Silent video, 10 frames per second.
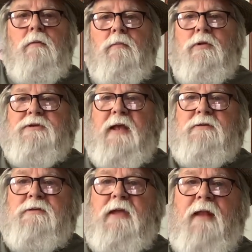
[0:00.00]
which
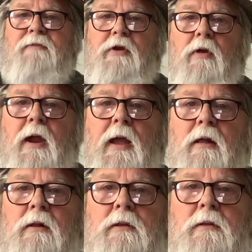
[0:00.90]
that's kind of a
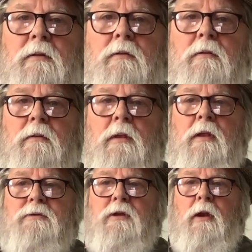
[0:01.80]
growl. It's
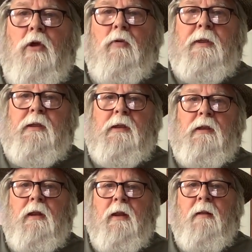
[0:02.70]
a low E.
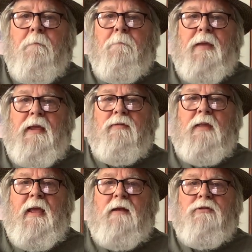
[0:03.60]
Bend
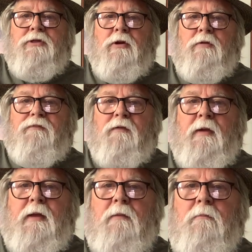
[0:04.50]
that 3rd
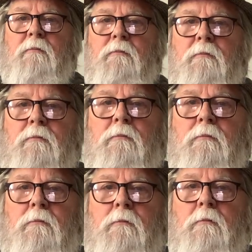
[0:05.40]
fret,
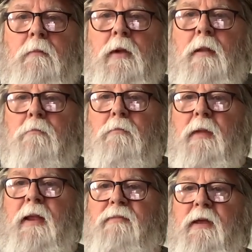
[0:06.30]

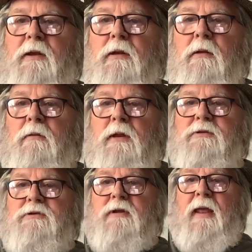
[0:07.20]
and
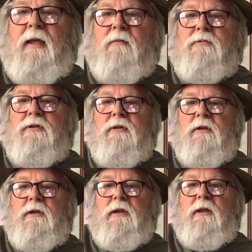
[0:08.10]
then slam to the
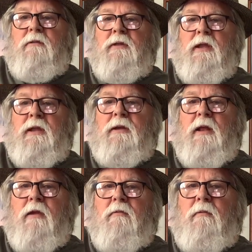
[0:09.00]
E note.